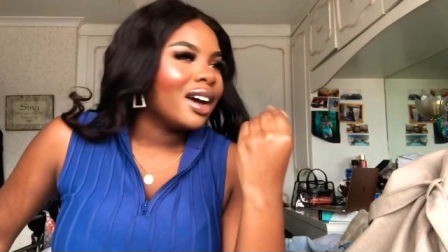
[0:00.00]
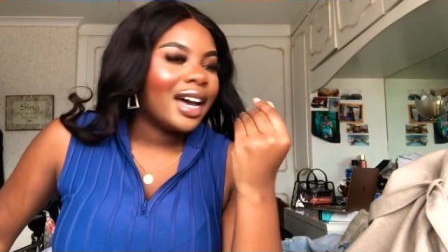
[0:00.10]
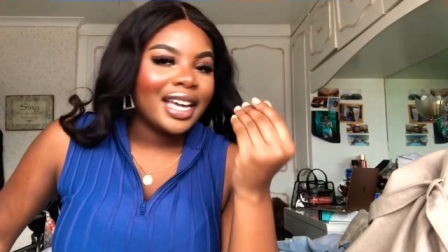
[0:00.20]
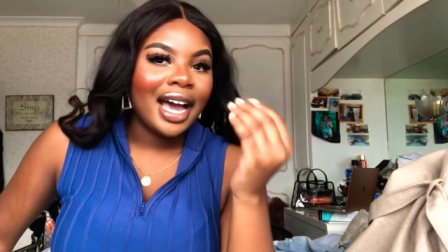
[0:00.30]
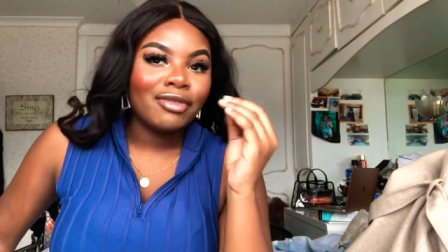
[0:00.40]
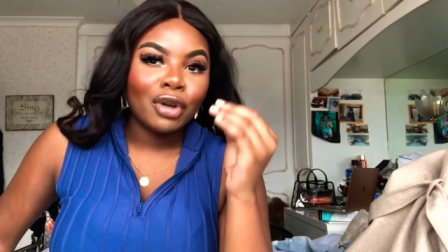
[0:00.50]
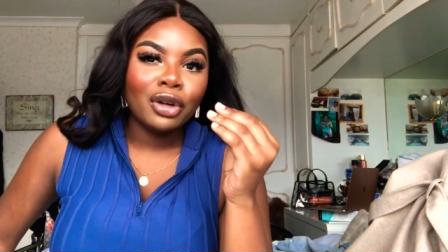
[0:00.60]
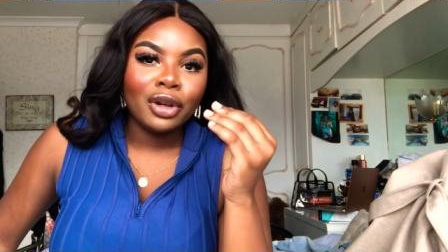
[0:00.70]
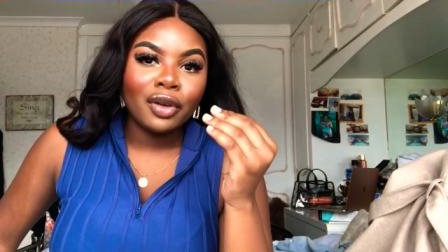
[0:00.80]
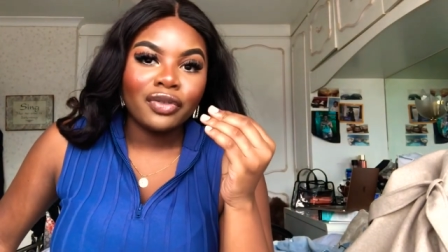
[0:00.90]
I have got a
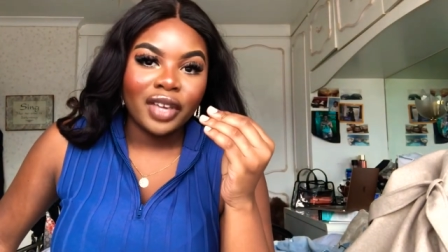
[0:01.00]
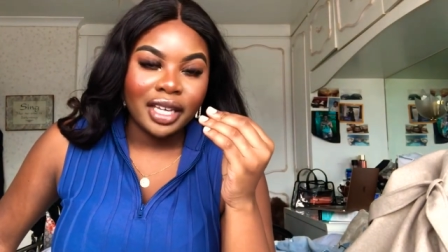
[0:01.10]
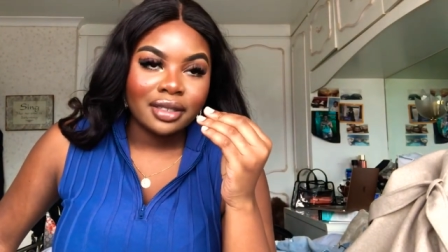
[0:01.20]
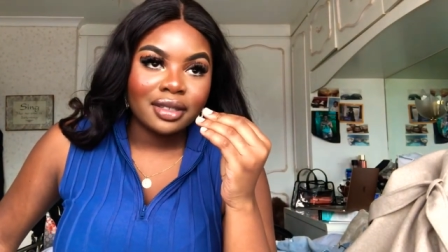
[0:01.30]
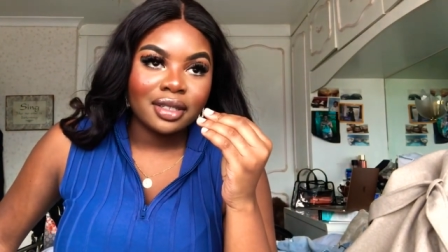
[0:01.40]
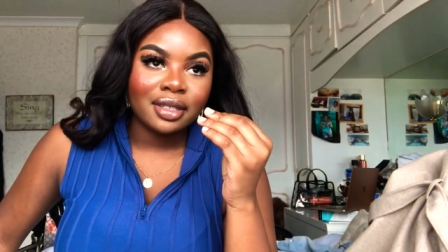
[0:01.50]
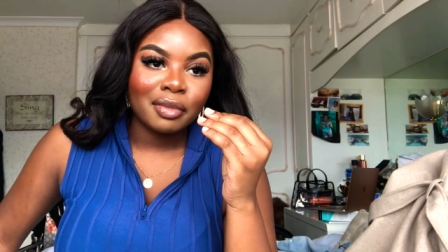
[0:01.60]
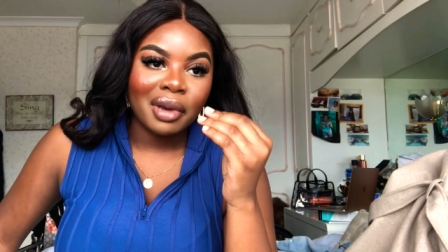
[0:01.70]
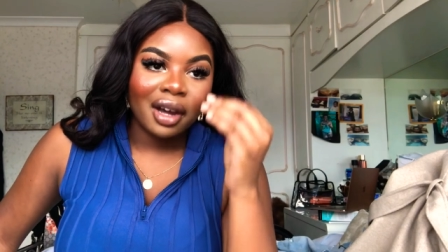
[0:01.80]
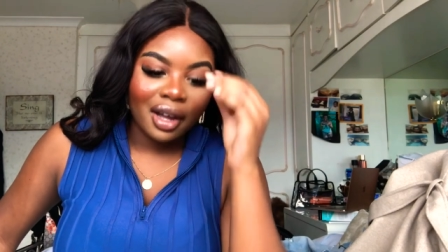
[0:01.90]
lot of things,
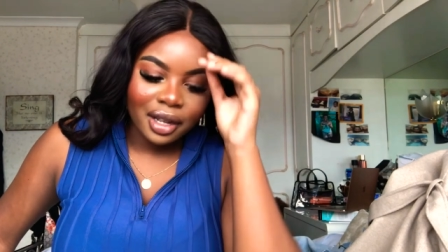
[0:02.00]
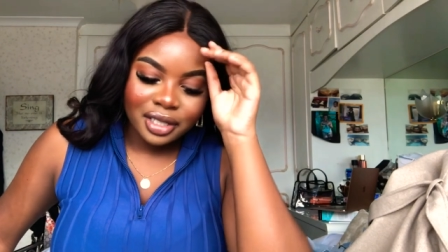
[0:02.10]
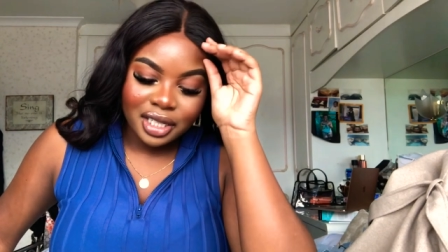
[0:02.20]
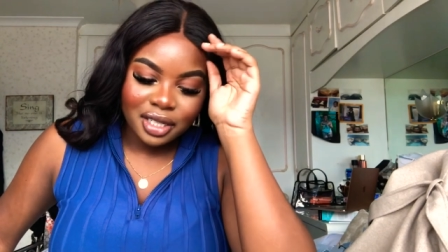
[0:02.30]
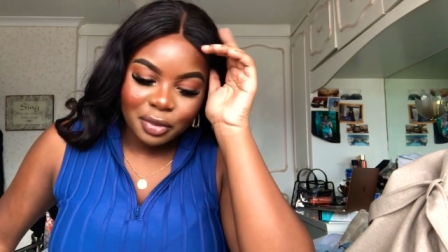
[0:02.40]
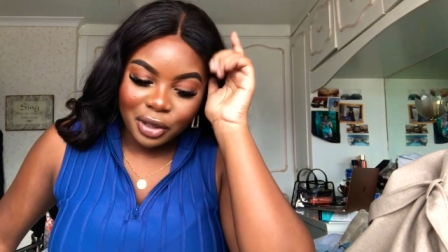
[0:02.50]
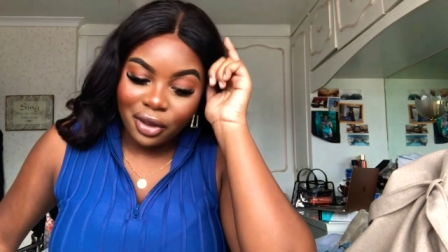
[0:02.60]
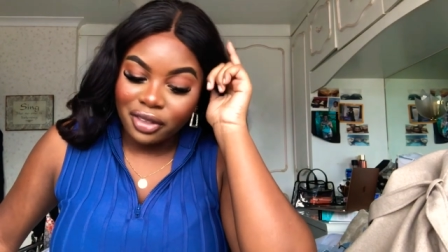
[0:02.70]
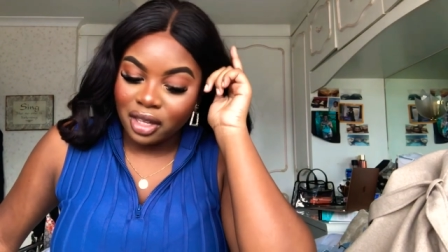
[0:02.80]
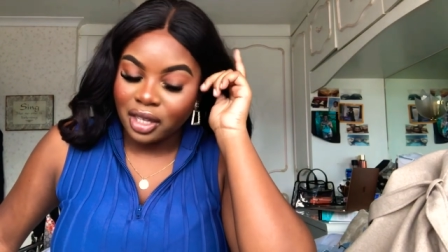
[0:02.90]
but we got
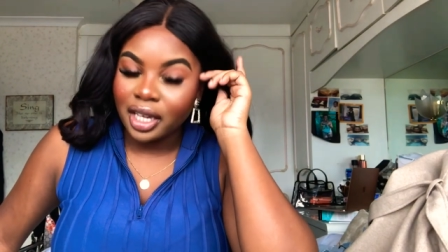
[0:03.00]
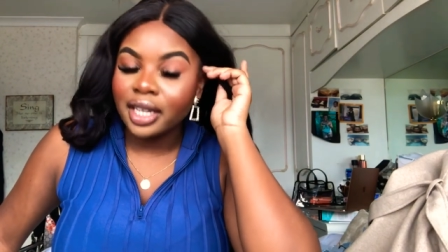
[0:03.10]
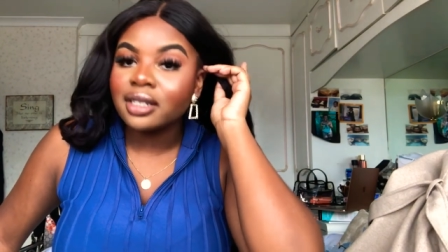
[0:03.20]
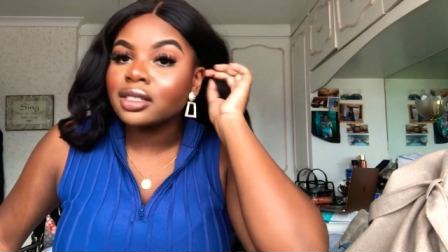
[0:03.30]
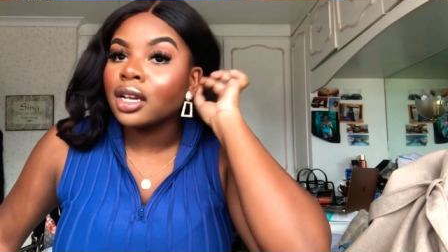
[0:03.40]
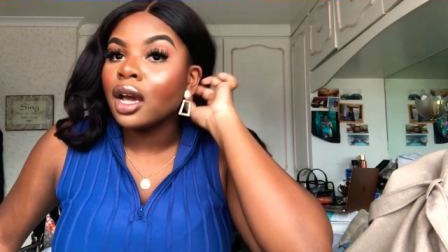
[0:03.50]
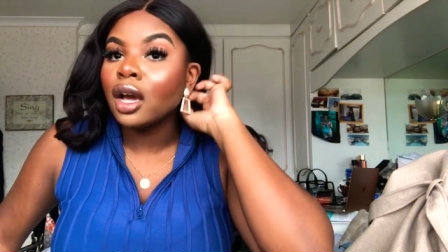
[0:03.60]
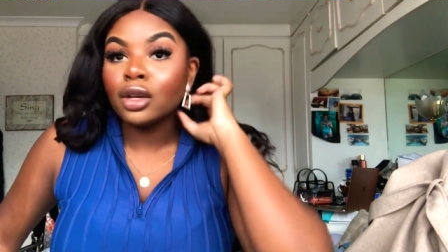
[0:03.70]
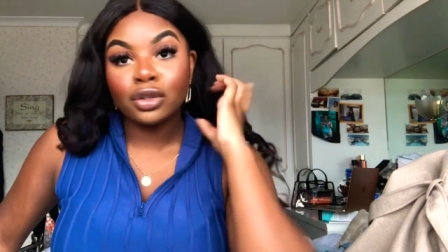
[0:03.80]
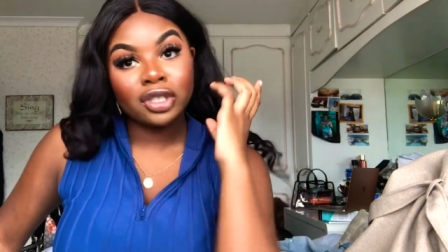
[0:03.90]
there in the end.
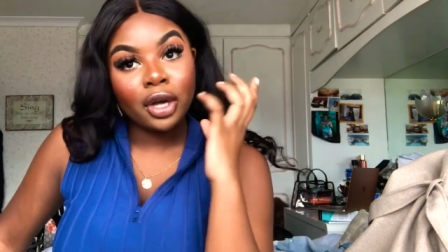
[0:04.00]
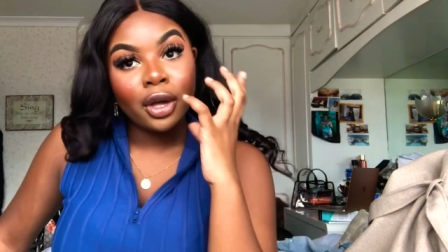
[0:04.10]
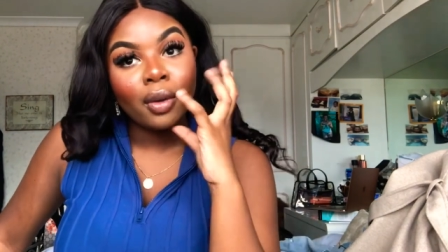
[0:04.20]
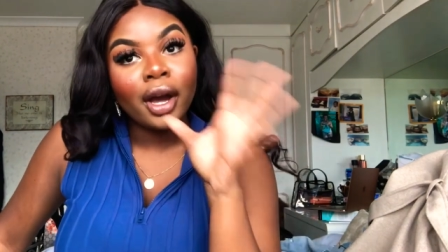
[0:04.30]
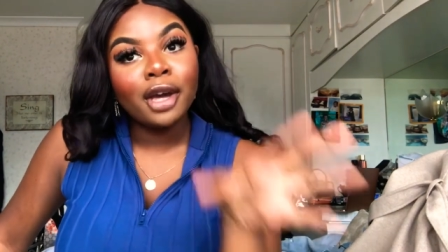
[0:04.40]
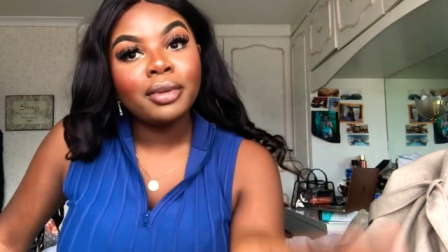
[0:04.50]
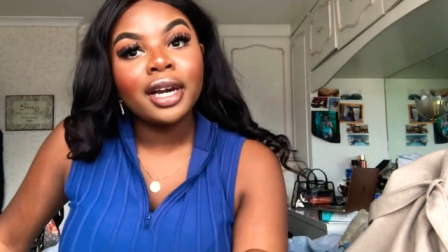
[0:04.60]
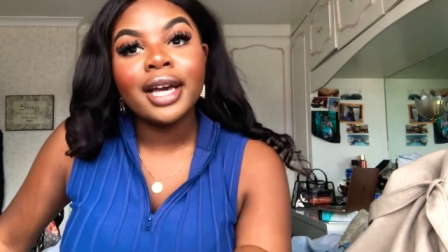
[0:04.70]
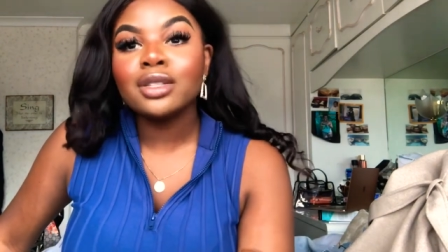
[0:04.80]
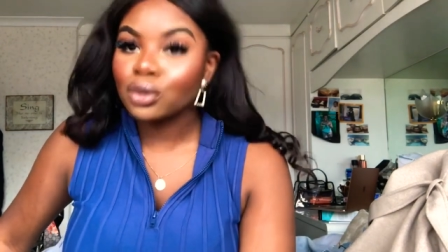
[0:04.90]
So I hope you
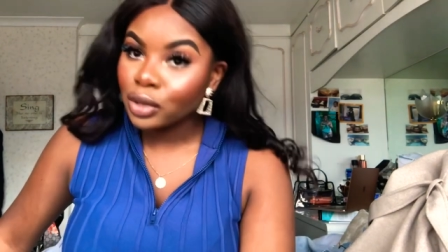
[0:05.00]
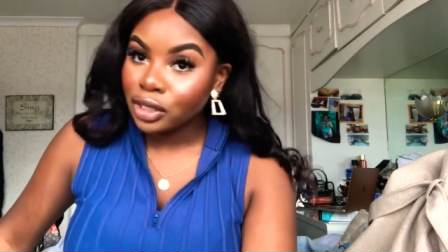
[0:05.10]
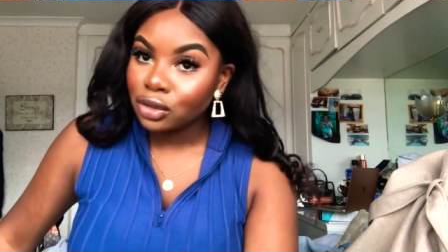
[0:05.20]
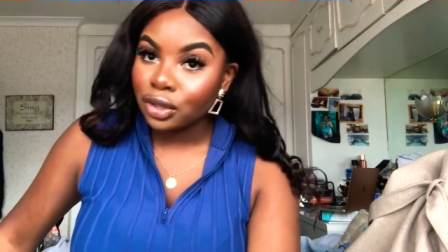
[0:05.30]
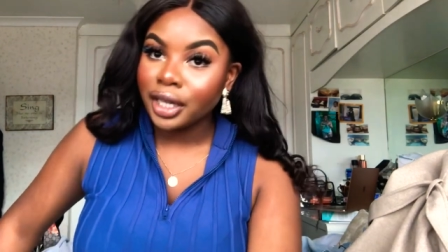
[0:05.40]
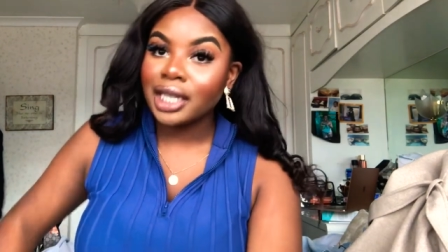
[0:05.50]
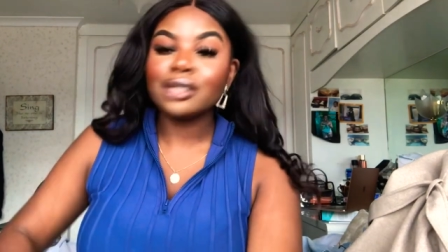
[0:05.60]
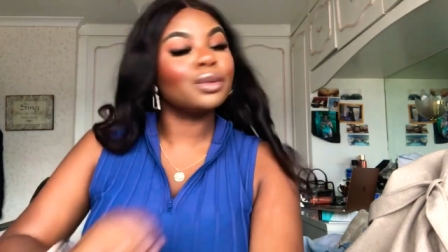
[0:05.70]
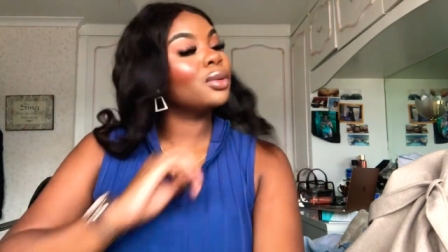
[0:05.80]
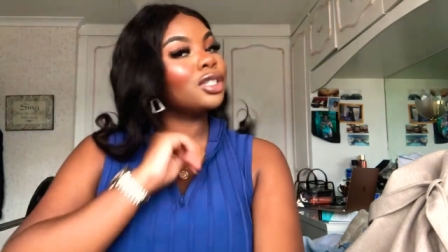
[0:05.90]
guys all enjoyed
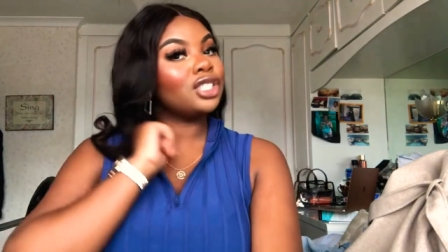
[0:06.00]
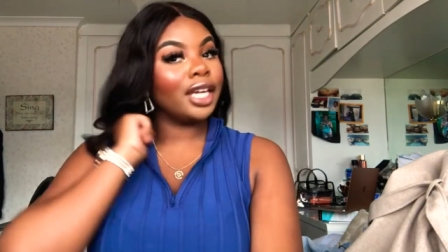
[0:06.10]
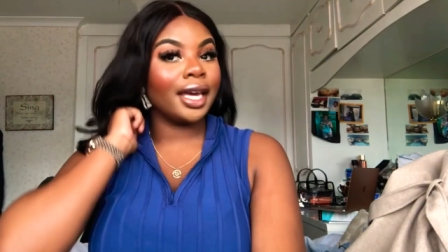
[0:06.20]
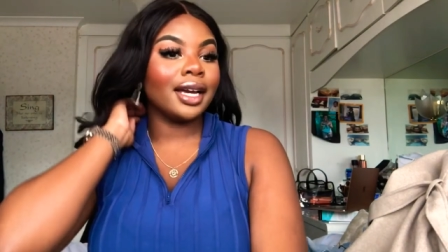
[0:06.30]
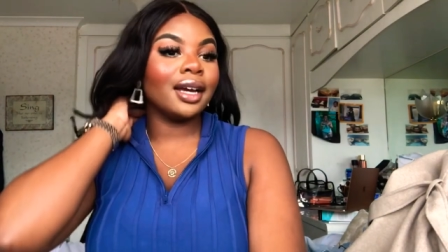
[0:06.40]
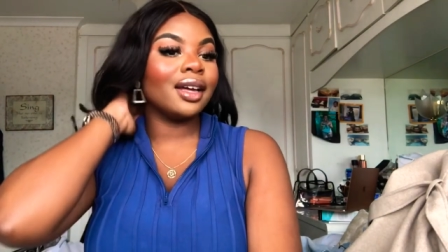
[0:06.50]
watching